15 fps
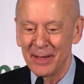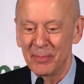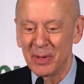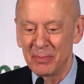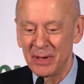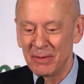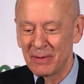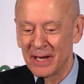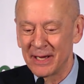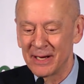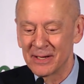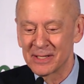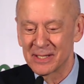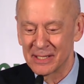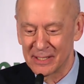but meanwhile,
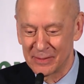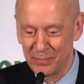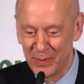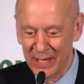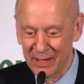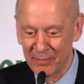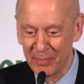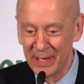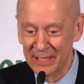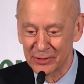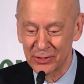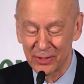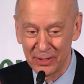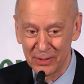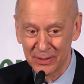here's this big
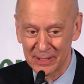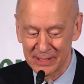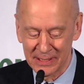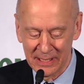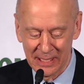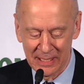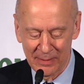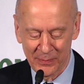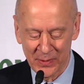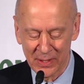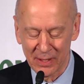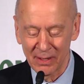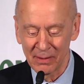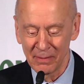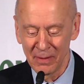picture. You can see it up
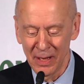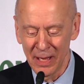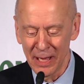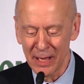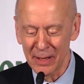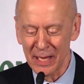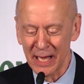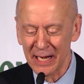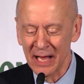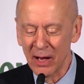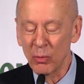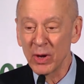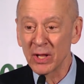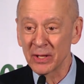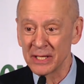there on how
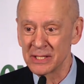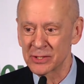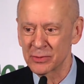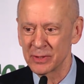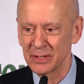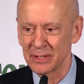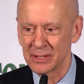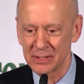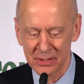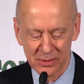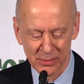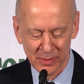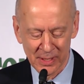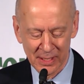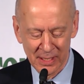well Israel is
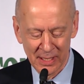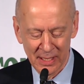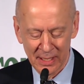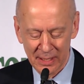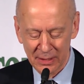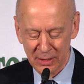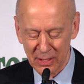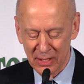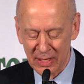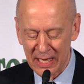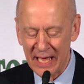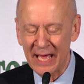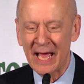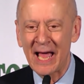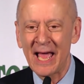doing.
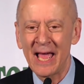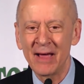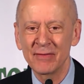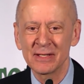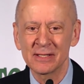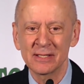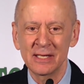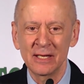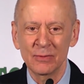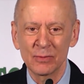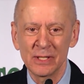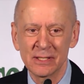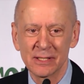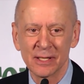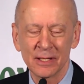I haven't seen
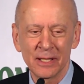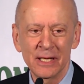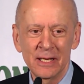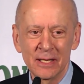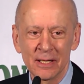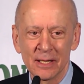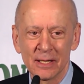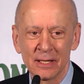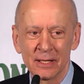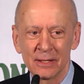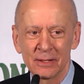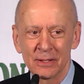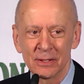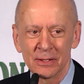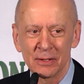recently
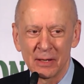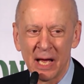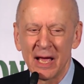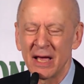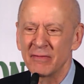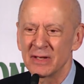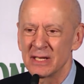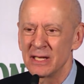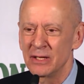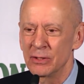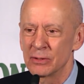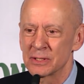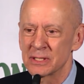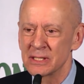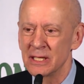I haven't in
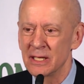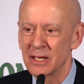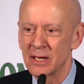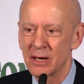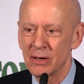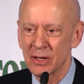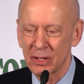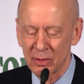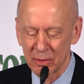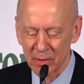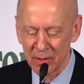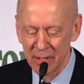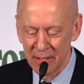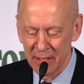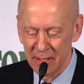years seen an
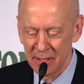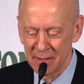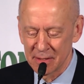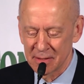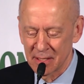article in the